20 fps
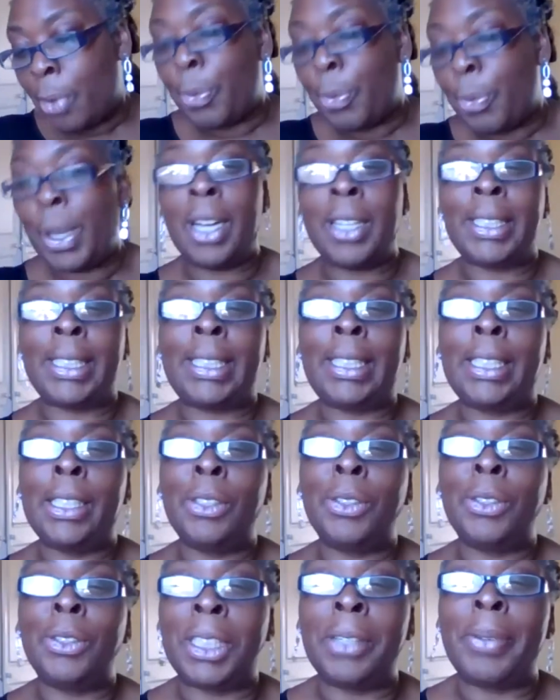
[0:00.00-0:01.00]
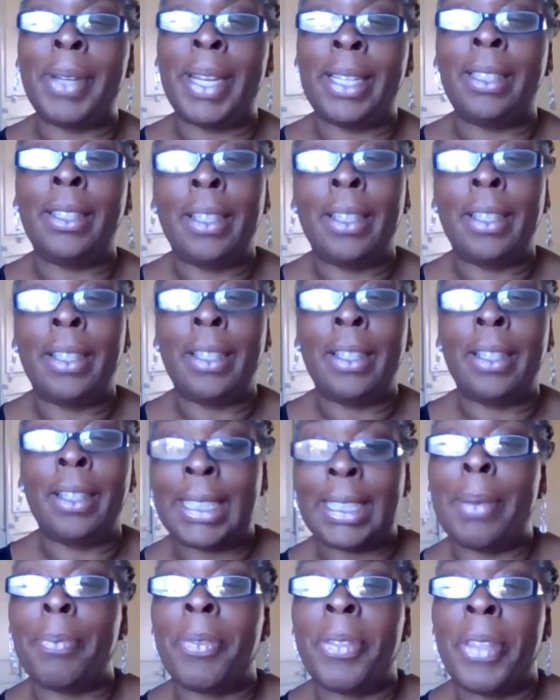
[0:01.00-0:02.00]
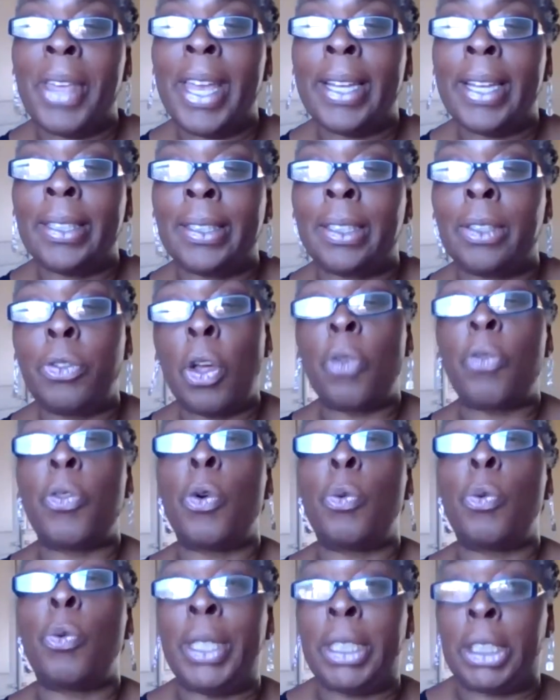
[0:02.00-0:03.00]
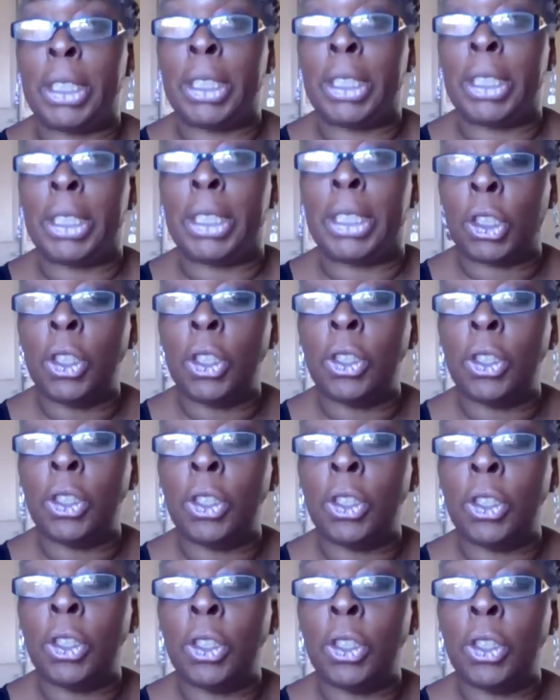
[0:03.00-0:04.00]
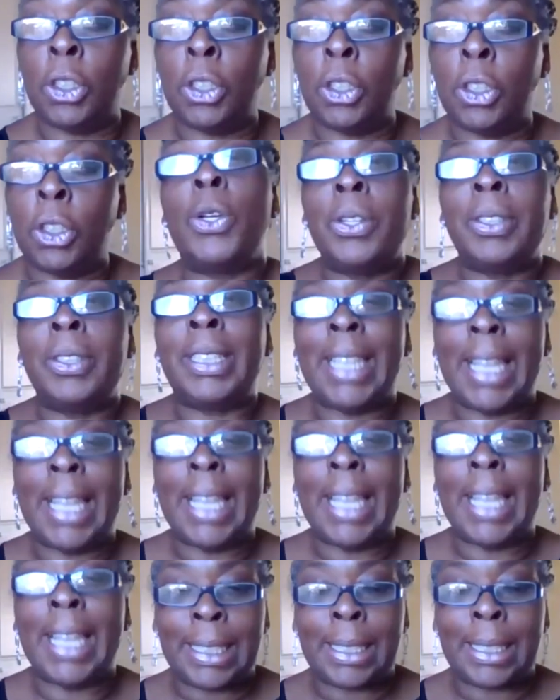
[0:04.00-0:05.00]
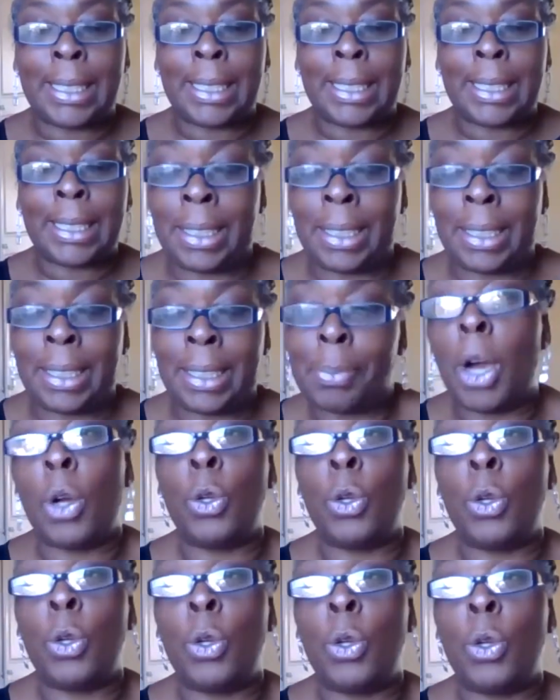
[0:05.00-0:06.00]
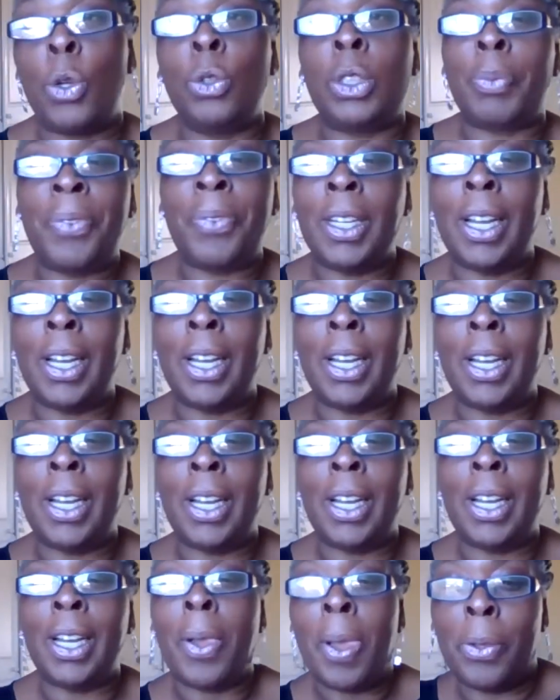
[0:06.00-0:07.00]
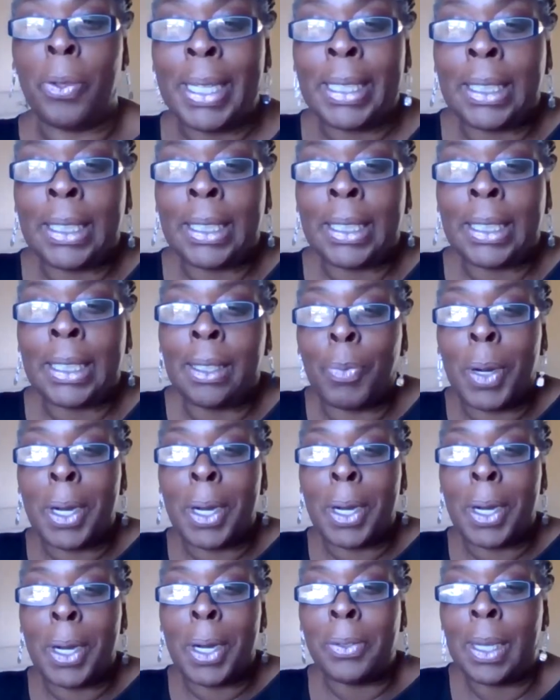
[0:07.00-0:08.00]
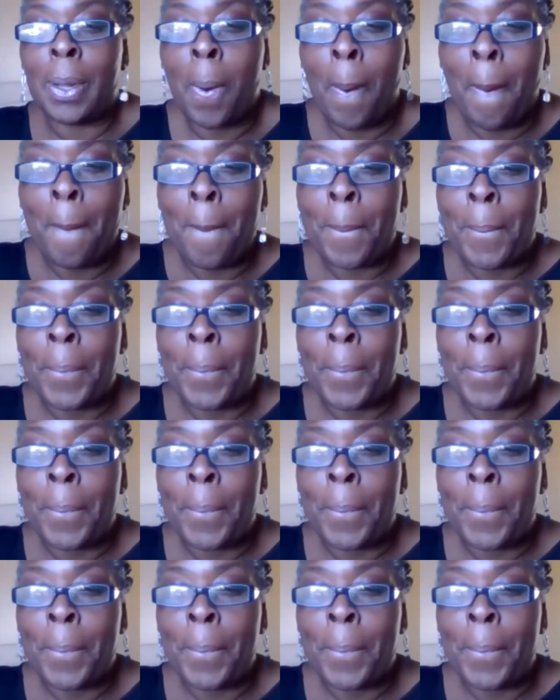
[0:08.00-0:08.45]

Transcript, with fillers: why we are still doing the same things. Not that we should, but we do. Who sets the benchmark? Who do we follow? The Western world?